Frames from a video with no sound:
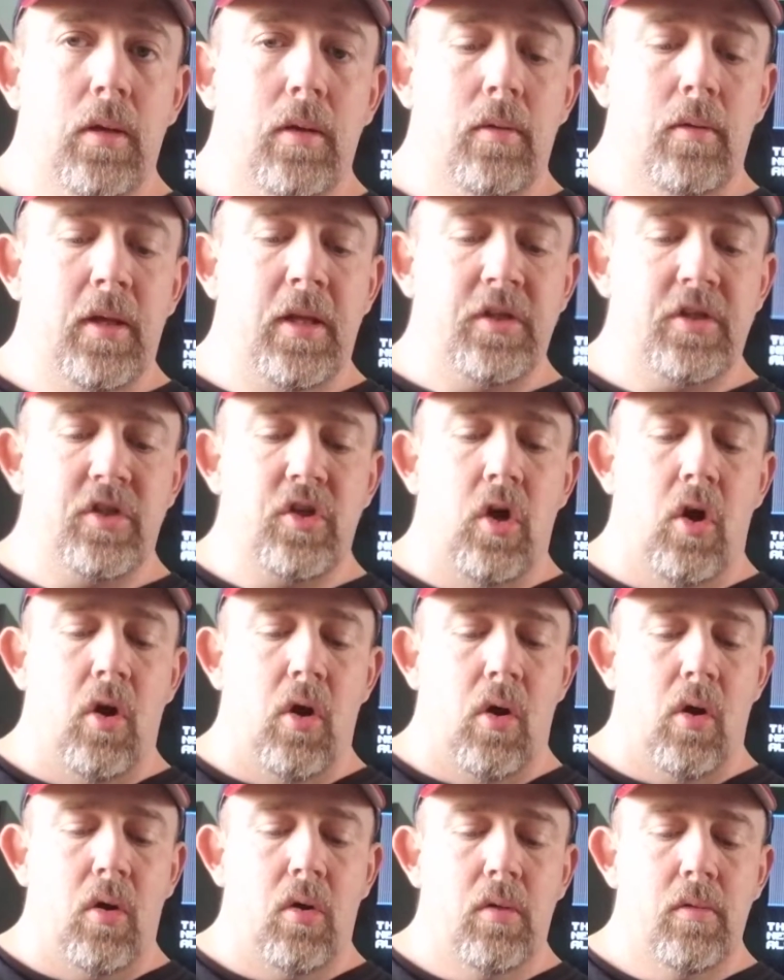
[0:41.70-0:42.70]

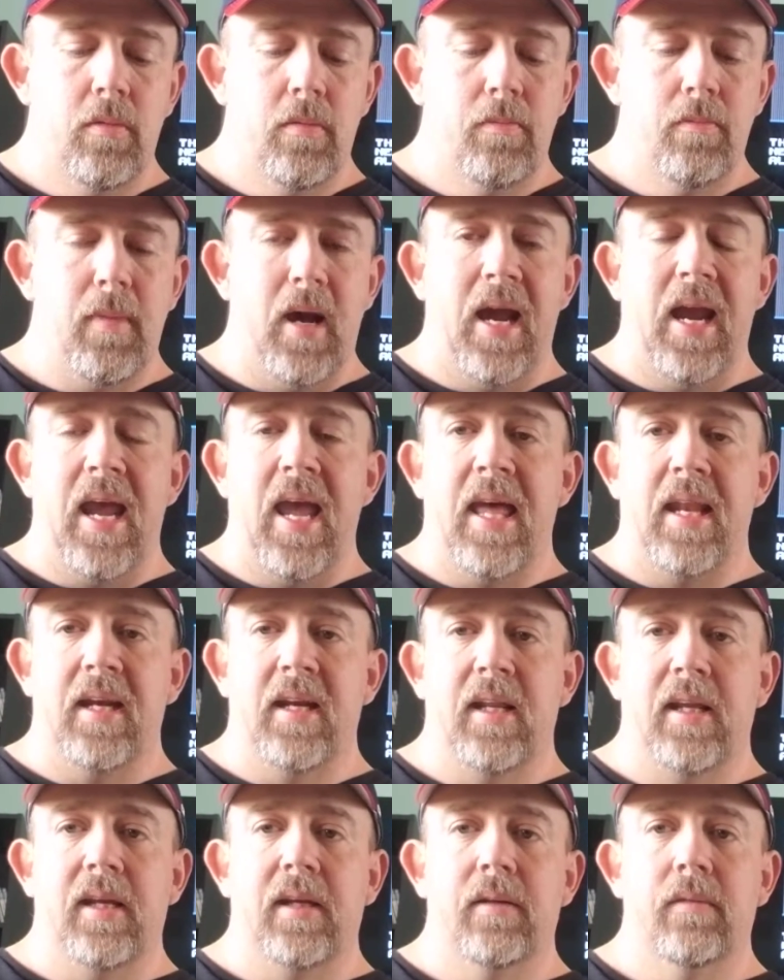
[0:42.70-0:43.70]
install my
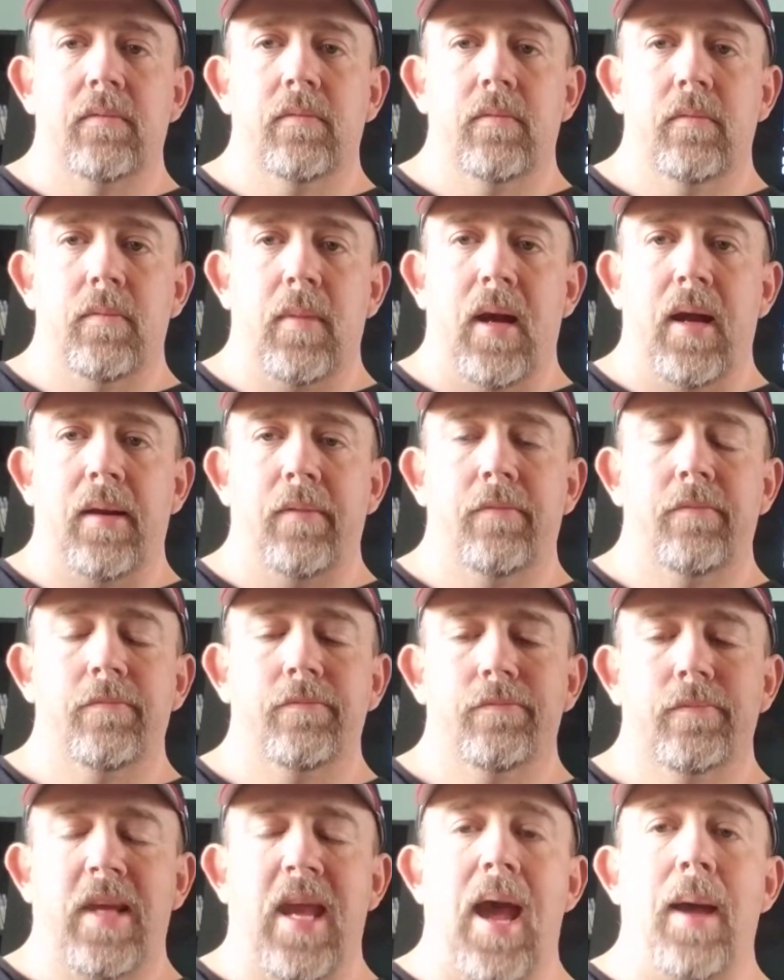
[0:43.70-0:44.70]
editing, my
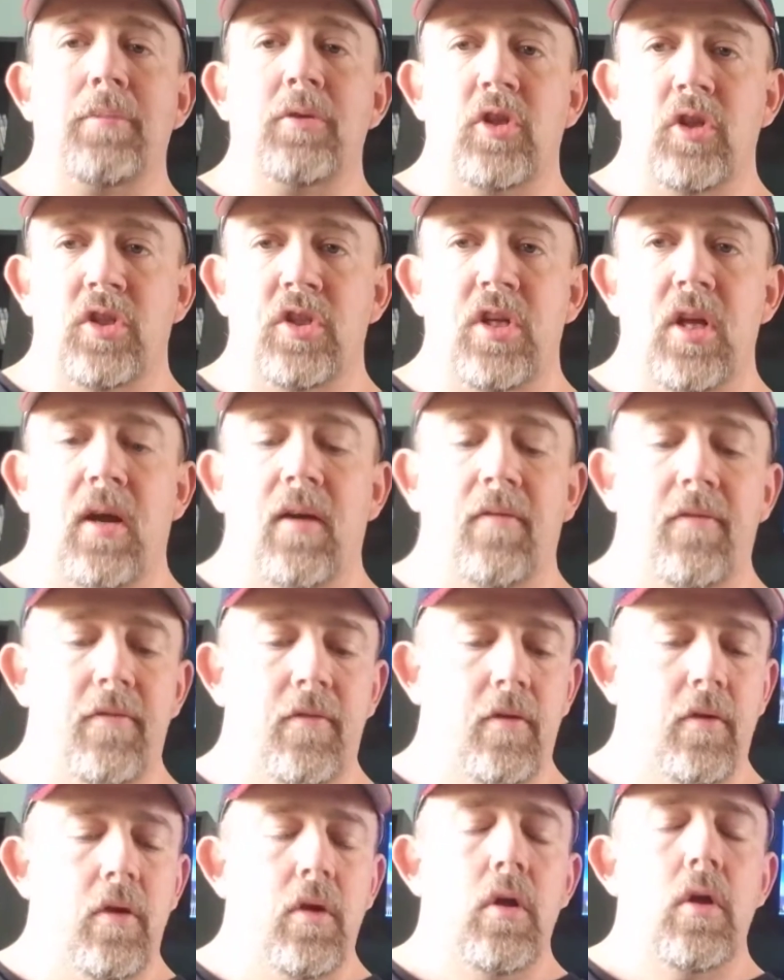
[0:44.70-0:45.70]
capture stuff
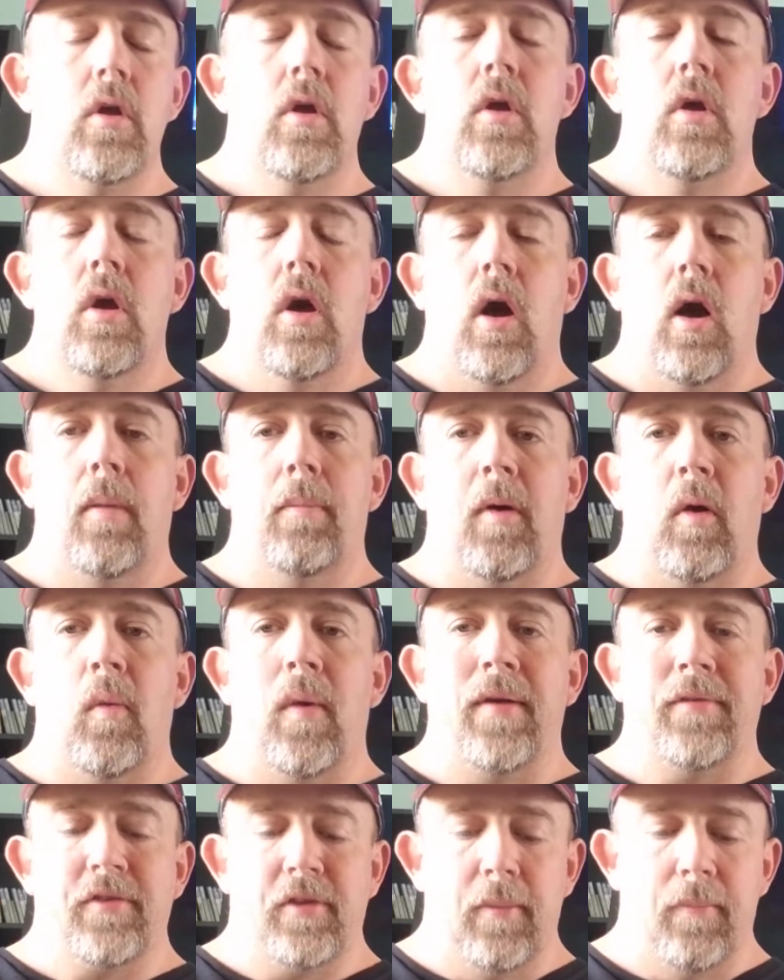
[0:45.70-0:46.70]
on my
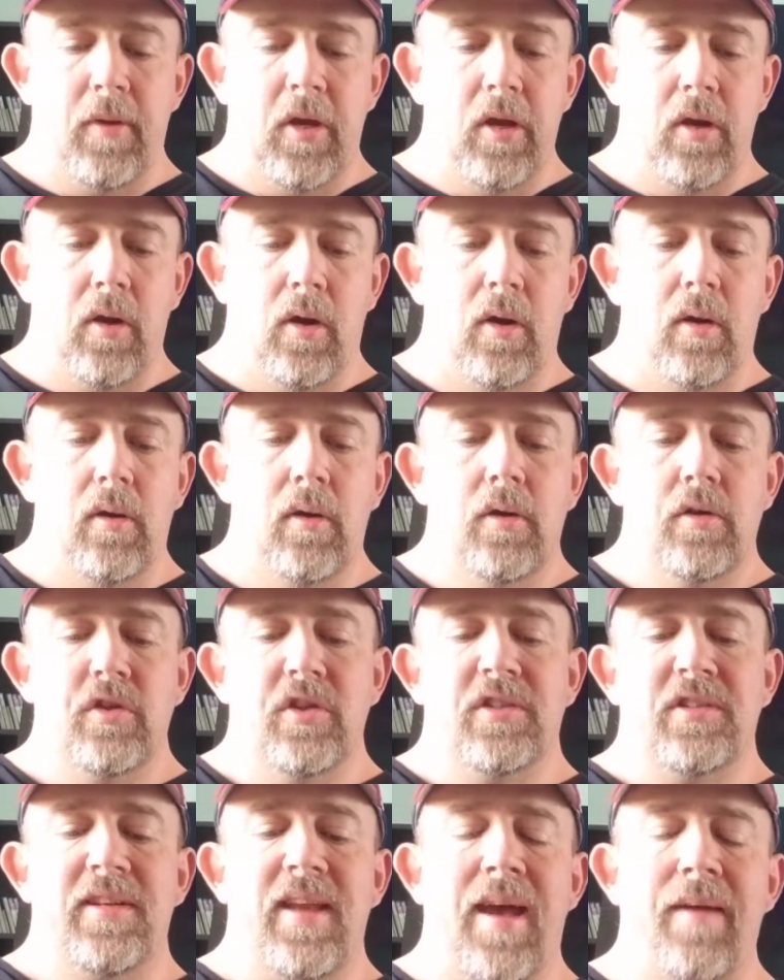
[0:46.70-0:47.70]
wife's computer.
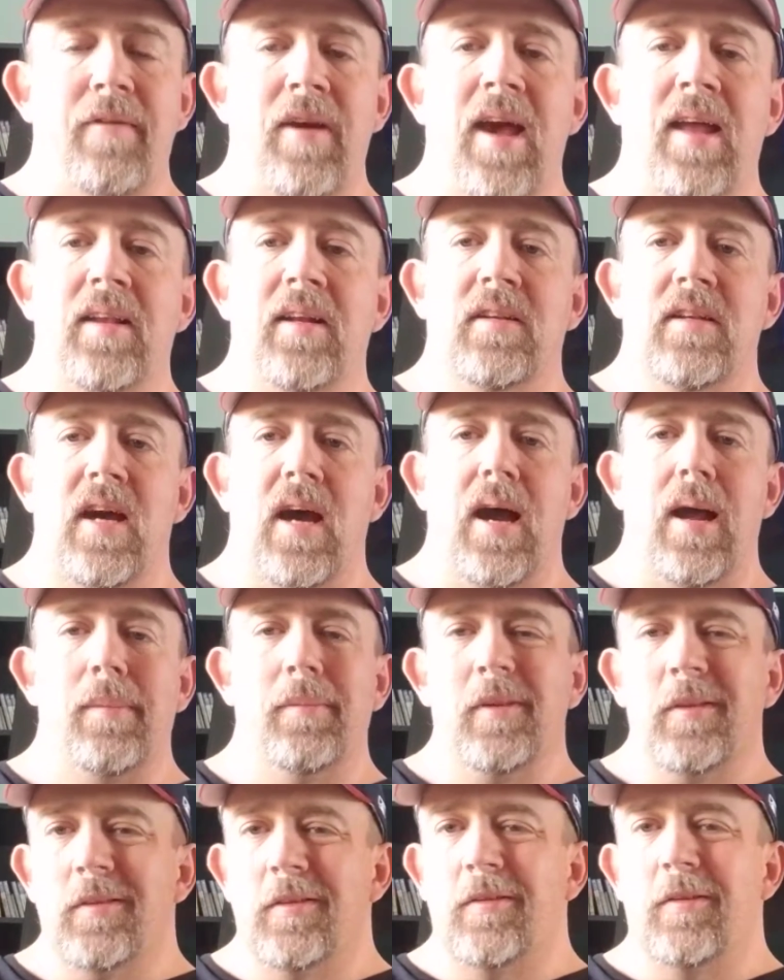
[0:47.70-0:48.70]
Just haven't had the
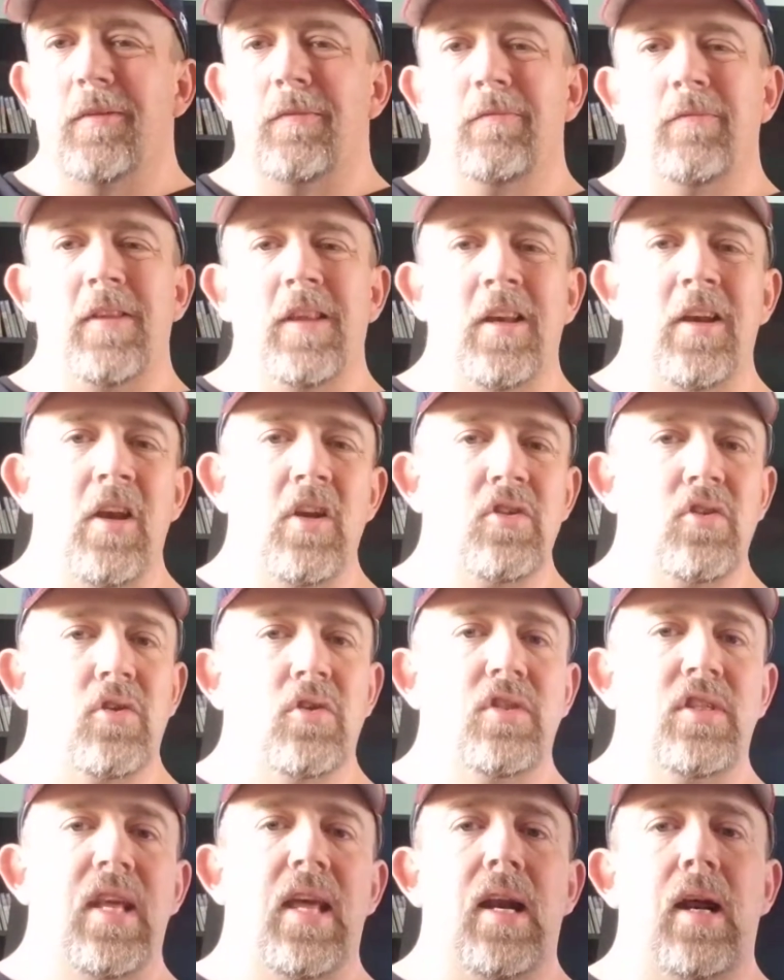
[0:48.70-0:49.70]
time. The initial
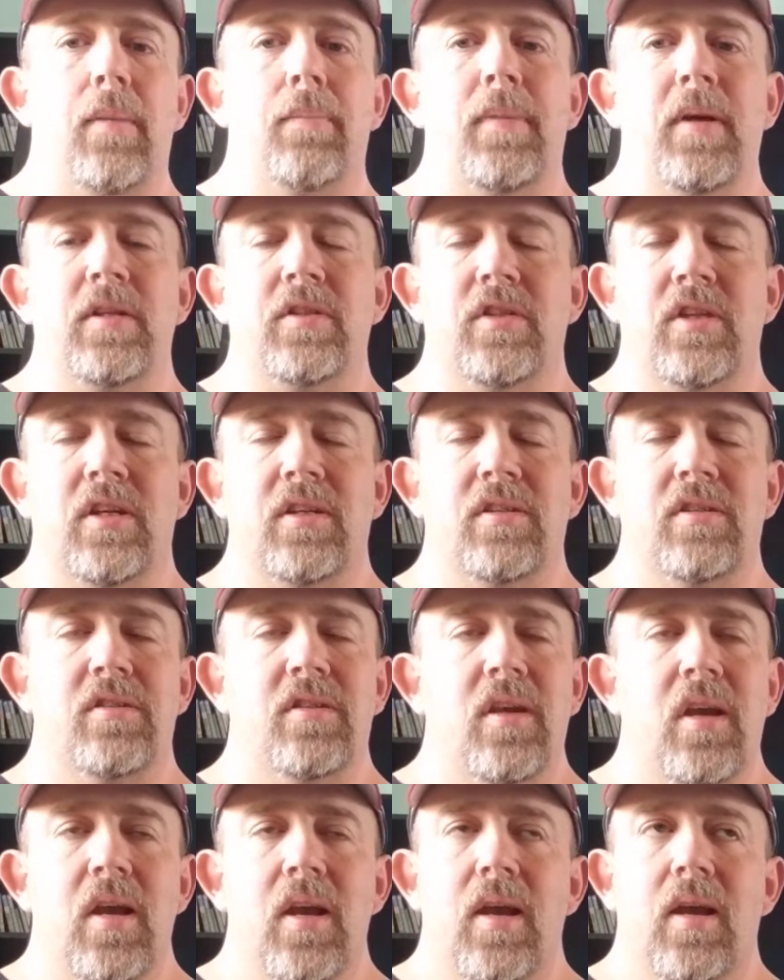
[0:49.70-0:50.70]
setup is just
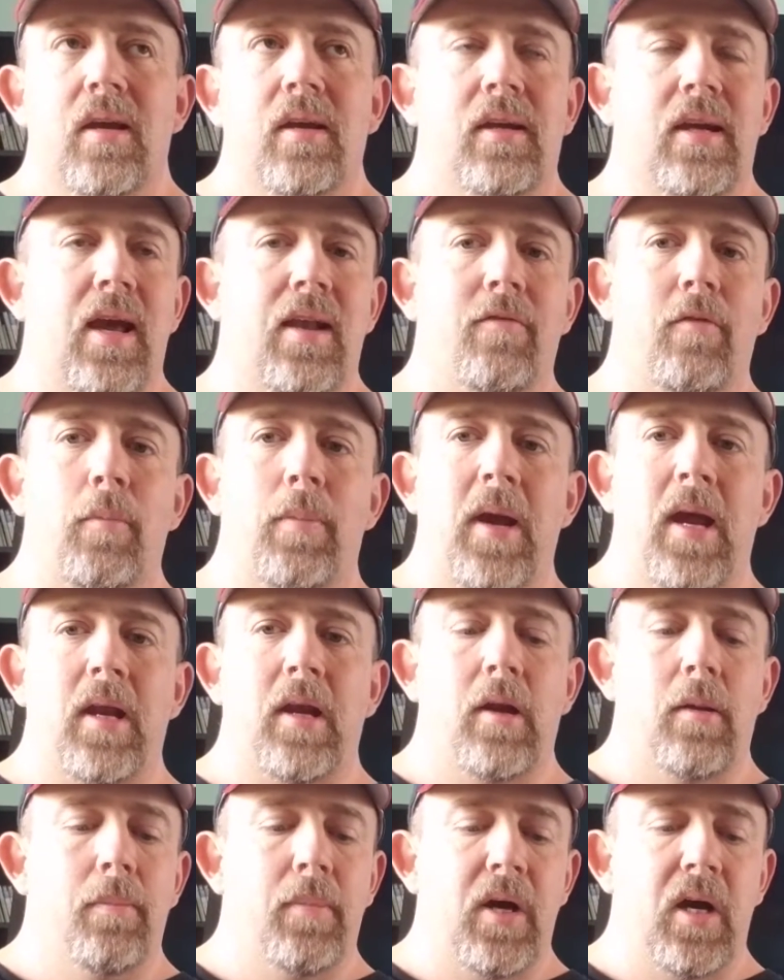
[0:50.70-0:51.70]
kind of a pain
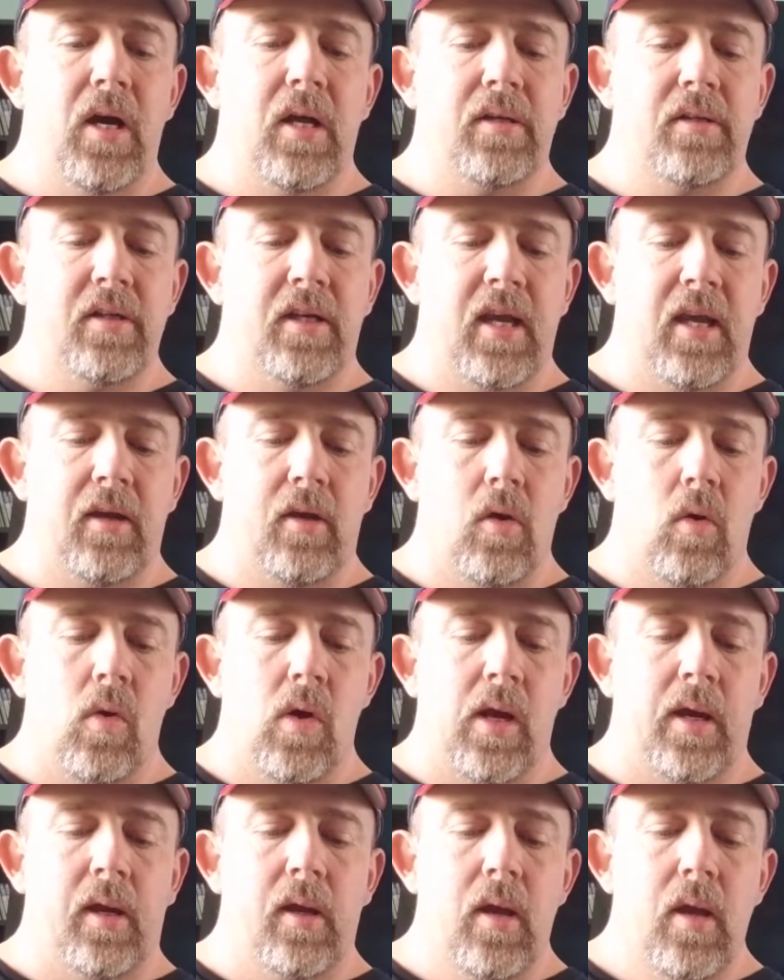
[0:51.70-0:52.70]
in the butt to get going.